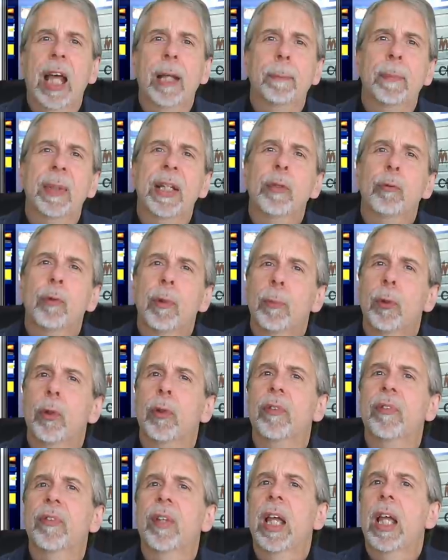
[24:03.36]
had been
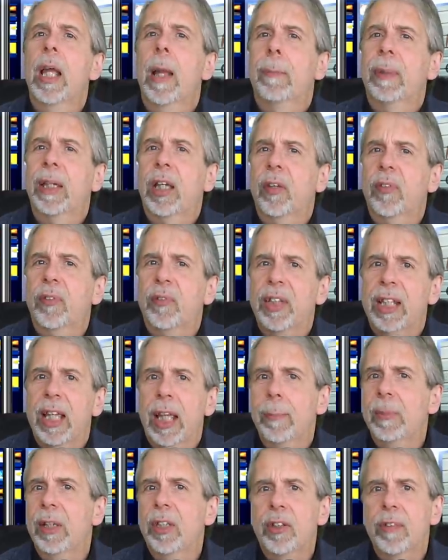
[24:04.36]
removed because the
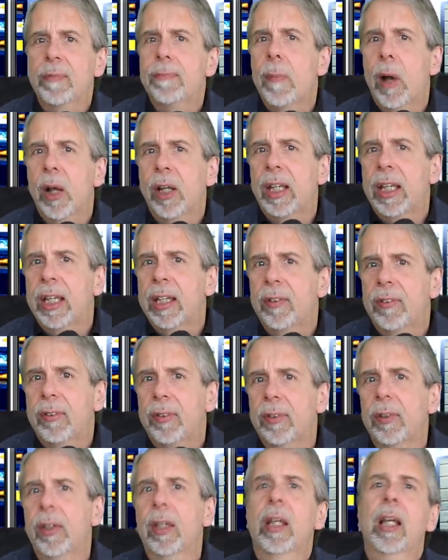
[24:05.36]
image of
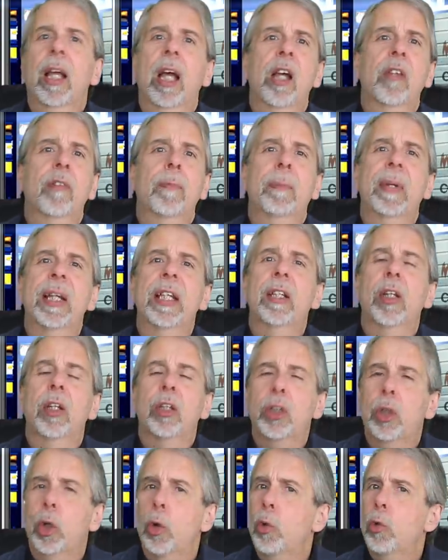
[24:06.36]
monkeys has been
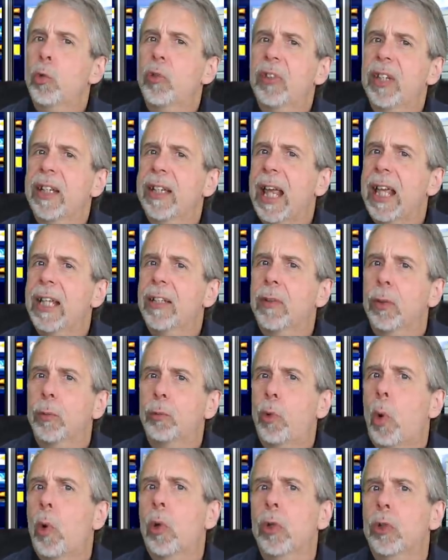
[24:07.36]
used in a
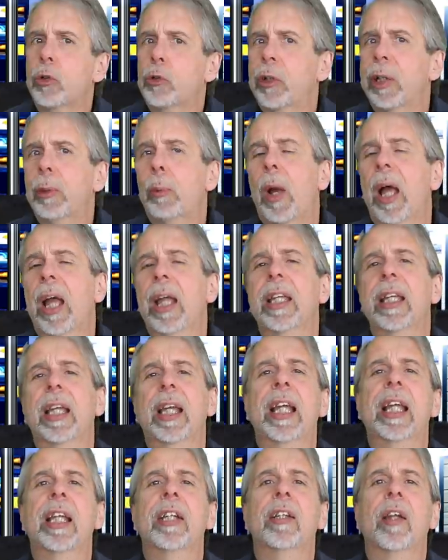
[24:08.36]
derogatory
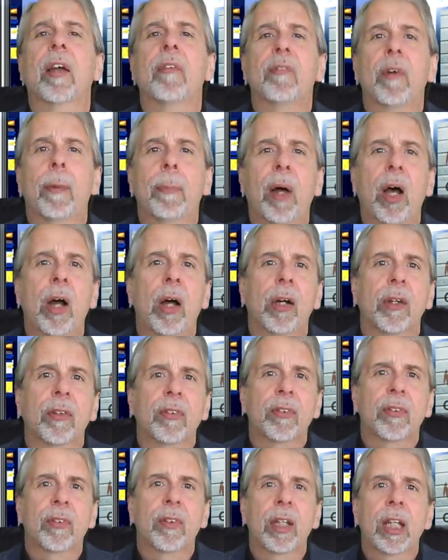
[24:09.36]
way in the
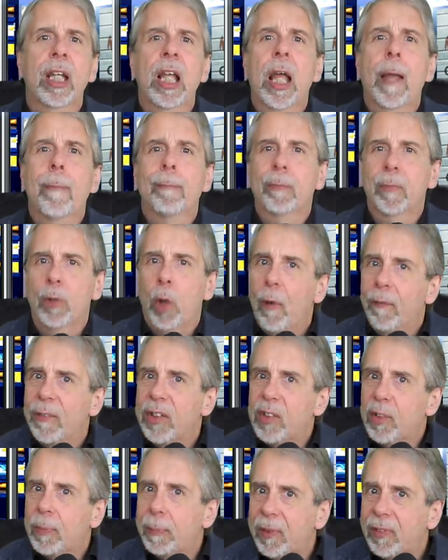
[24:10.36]
past. Not
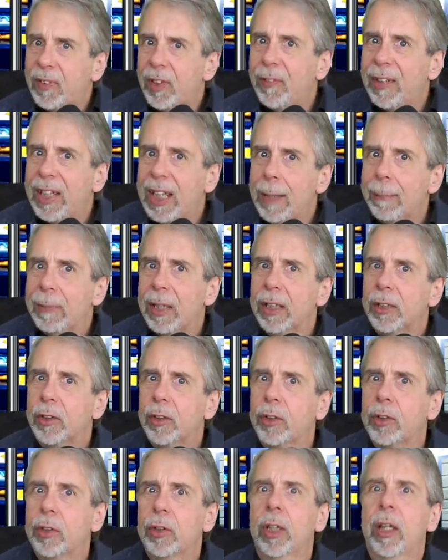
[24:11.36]
this specific
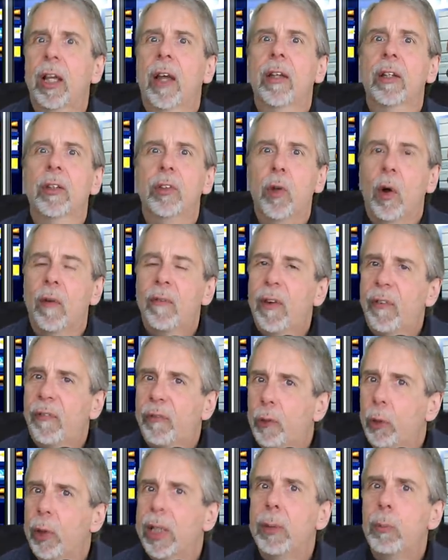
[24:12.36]
image, not the
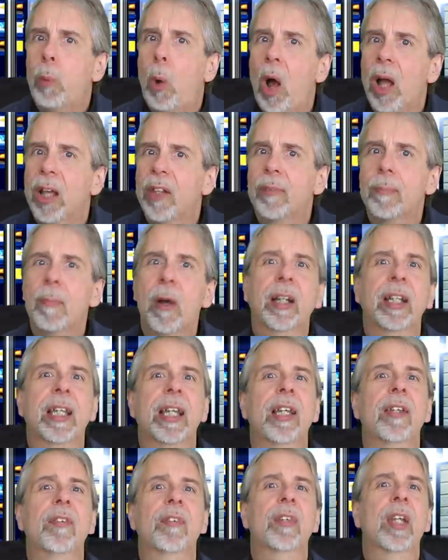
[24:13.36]
three wise
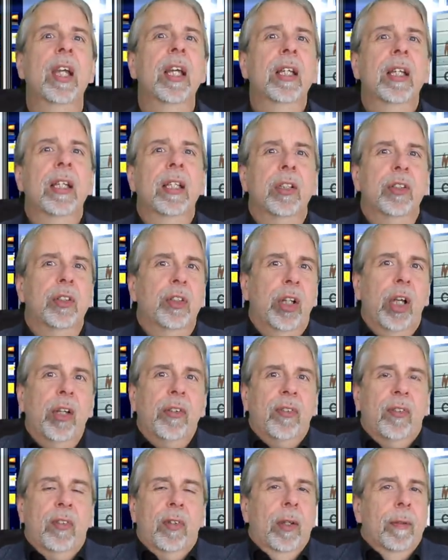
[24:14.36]
monkeys,
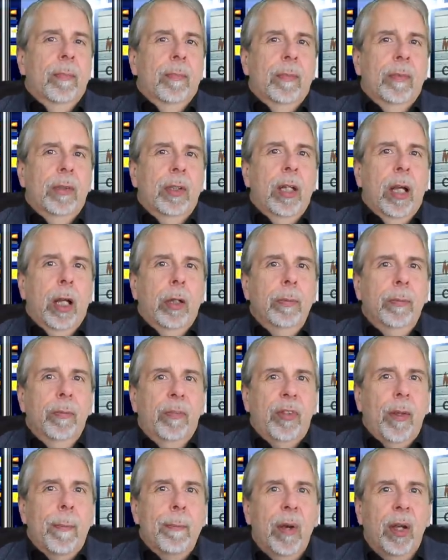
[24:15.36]
just, you know,
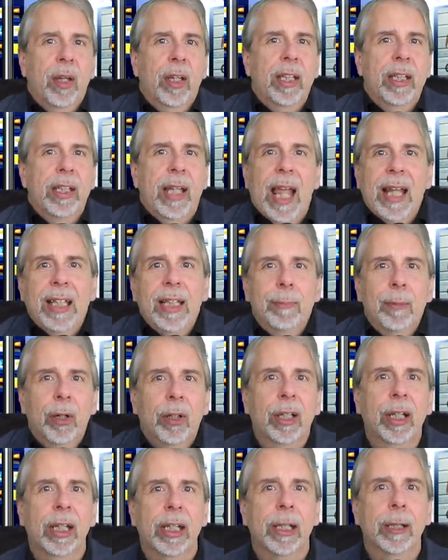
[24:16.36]
some monkey, any
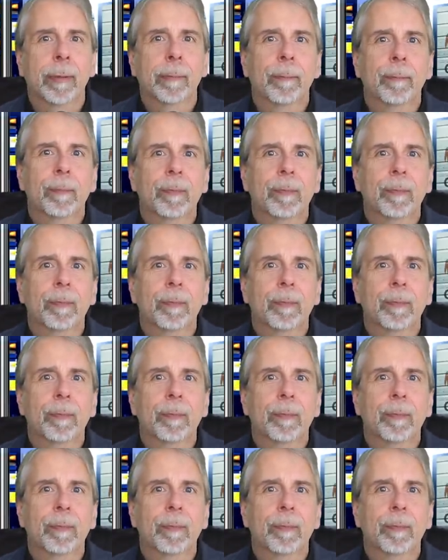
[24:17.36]
monkey.